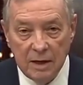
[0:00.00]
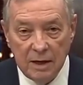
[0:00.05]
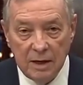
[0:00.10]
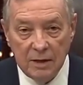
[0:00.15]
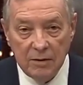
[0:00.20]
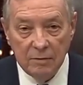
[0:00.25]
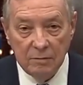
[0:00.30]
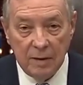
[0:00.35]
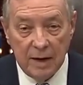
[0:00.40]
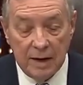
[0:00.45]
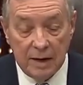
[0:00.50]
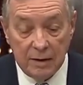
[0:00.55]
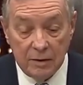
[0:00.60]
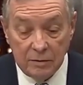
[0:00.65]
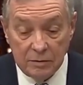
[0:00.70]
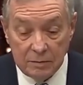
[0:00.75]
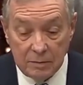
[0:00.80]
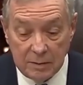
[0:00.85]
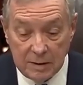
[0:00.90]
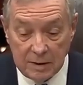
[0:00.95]
Another man
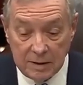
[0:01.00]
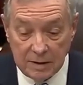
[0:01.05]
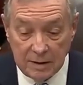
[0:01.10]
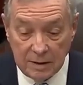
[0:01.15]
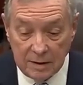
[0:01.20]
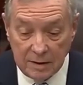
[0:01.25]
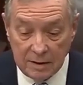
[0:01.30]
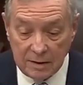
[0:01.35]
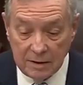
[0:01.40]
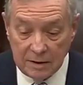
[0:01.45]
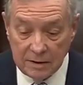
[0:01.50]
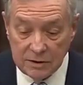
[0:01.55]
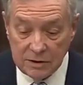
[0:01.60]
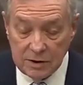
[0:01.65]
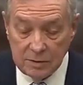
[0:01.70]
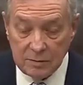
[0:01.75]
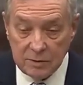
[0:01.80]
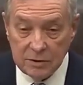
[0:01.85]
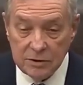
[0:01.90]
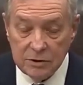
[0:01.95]
who'd been in a
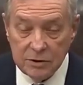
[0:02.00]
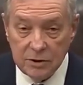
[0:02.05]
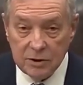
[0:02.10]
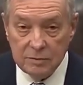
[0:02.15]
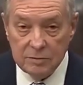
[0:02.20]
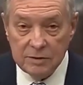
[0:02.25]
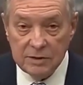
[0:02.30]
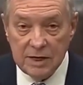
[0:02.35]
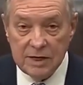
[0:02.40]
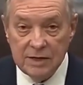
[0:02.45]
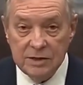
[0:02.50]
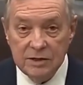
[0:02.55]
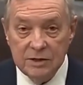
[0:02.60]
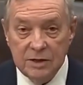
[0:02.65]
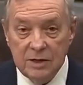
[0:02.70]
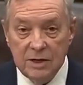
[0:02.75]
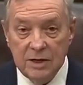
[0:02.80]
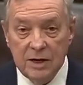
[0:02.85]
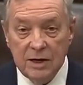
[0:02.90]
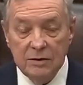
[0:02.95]
similar circumstance
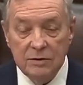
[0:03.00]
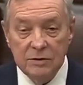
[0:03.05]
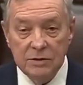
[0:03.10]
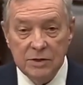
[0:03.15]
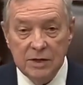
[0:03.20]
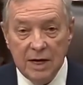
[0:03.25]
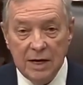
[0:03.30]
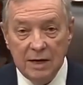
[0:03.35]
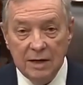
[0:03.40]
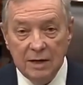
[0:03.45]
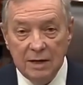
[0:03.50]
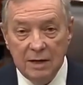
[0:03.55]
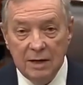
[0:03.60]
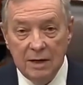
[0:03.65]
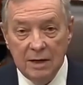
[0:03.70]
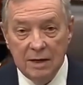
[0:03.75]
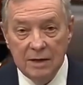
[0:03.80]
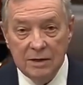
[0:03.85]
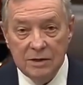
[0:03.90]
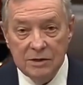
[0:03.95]
in another state
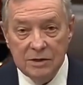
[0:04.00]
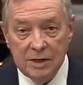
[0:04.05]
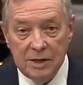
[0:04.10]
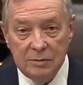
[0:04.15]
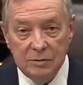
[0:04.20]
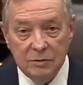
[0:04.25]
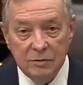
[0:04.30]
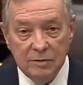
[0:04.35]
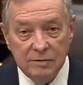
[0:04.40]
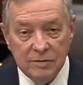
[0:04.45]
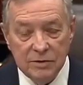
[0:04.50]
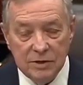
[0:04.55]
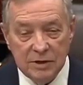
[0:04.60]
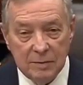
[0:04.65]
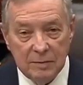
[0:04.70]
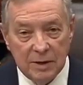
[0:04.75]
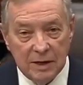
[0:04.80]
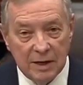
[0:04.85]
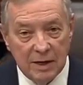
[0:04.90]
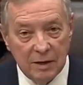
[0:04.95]
seemed to have
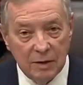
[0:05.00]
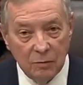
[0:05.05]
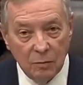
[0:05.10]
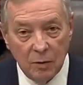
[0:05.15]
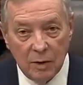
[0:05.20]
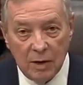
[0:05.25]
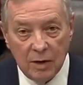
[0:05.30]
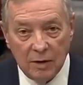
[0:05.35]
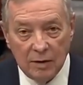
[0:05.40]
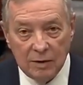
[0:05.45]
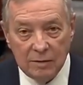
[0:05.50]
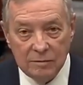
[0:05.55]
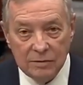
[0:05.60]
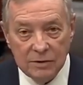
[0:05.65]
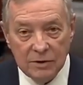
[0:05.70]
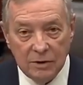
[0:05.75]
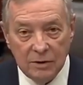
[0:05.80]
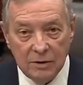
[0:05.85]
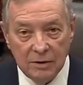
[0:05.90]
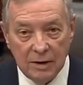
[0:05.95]
assimilated well. He
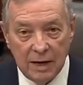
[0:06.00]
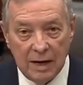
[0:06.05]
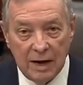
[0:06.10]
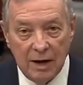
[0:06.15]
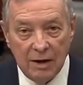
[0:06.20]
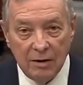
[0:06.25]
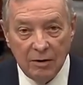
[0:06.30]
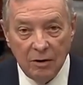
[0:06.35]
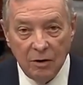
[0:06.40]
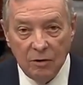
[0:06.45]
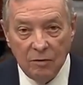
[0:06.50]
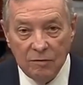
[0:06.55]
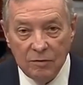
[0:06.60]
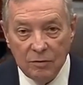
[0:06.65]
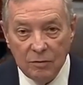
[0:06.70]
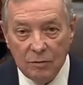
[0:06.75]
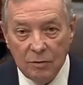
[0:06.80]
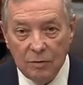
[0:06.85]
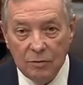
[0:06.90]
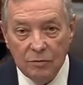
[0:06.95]
was now over
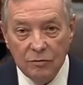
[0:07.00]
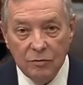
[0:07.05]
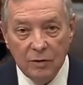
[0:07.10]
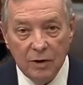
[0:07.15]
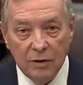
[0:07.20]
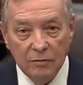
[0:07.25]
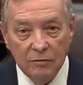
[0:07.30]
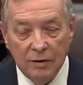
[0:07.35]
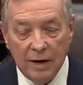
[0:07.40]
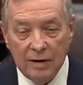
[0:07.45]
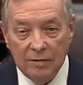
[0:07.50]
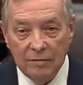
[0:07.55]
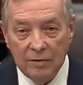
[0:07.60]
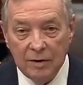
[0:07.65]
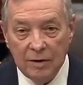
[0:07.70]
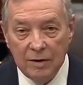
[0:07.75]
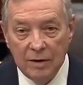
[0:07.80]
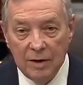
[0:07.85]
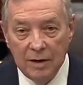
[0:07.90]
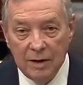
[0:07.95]
the road truck
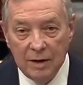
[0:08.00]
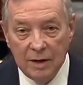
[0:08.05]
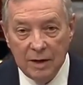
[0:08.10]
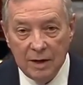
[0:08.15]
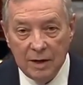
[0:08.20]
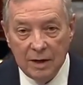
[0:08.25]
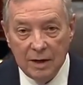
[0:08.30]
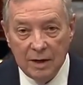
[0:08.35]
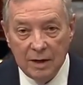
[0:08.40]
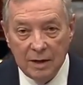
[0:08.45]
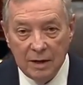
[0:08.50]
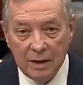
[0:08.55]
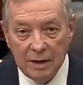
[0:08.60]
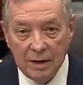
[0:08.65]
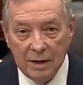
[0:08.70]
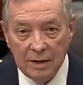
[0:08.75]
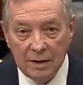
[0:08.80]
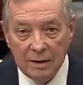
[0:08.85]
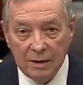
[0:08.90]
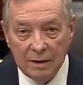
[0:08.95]
driver uh,
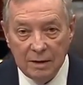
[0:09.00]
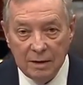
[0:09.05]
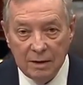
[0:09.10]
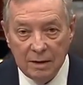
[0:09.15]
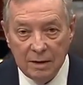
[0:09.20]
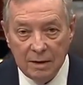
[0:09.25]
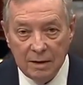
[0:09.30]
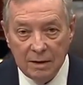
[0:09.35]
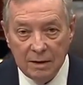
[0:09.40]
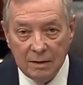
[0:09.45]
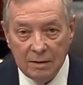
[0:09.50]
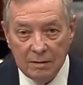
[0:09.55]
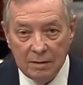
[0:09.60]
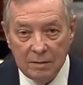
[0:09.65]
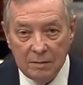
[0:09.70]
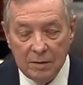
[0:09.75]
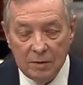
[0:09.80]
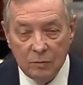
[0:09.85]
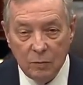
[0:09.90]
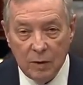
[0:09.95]
in
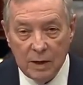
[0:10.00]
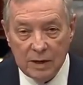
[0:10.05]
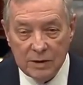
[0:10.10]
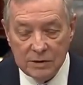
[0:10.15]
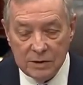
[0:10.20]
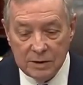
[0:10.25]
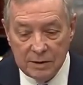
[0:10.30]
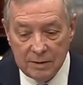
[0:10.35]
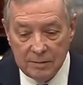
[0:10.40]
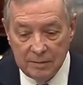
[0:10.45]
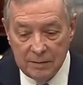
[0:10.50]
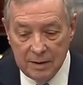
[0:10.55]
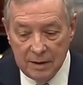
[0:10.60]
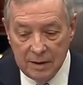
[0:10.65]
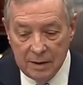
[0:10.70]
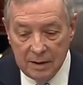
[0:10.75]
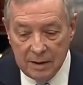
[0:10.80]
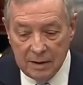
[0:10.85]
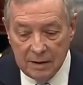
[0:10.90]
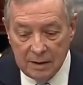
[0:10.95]
the Midwest.
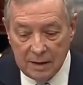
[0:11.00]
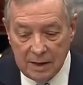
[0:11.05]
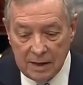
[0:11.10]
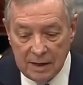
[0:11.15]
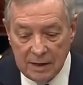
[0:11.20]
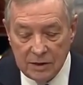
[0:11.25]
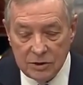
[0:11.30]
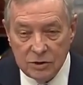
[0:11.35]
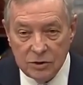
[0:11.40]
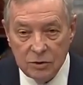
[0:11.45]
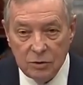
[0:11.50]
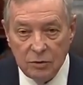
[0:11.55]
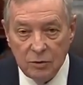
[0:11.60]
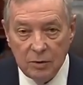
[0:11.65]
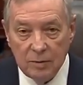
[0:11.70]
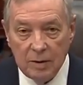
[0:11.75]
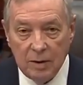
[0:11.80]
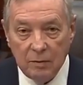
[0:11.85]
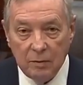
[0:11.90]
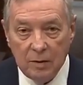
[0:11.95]
They each
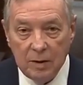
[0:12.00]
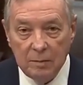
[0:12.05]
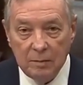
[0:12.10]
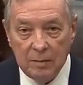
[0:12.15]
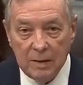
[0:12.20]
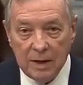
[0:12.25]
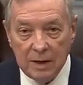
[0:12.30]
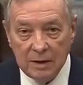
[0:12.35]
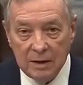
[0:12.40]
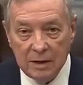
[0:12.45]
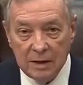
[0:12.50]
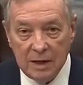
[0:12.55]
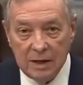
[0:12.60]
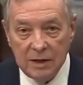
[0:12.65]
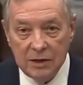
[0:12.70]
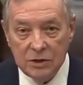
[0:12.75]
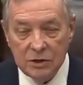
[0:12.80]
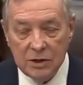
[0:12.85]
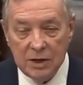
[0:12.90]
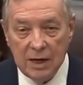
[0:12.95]
told about what it meant
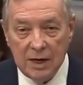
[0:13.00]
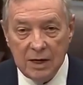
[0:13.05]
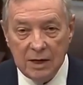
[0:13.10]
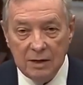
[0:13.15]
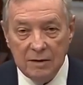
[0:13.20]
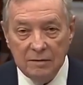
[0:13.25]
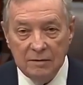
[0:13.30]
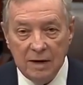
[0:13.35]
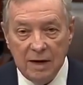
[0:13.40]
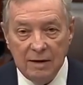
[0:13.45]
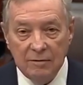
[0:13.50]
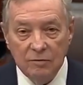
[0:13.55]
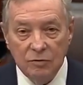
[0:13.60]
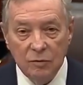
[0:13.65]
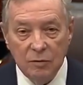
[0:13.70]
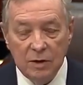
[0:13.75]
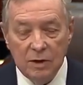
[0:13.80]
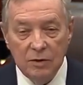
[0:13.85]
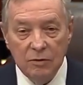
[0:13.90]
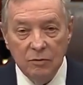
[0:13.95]
each day to have
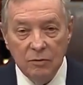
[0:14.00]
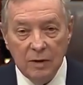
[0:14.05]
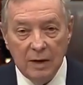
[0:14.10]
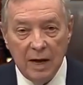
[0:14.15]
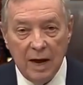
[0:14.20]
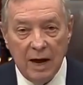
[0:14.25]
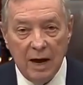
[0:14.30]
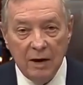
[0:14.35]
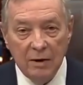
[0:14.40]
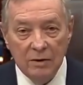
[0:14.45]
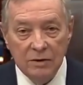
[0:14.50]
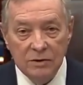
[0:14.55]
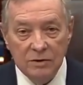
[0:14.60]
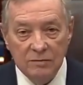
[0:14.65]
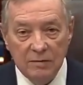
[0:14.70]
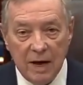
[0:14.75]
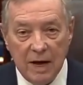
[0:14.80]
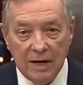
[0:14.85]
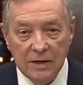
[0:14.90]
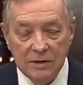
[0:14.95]
23 hours
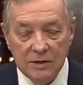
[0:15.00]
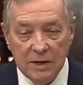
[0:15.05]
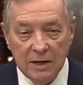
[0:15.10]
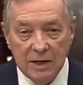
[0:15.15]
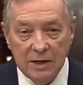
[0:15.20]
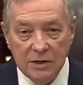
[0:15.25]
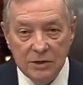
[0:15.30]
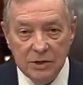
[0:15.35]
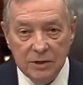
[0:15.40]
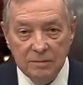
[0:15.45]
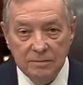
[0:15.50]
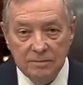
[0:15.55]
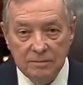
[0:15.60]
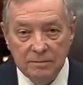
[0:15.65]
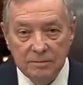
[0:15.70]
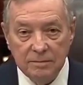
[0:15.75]
of isolation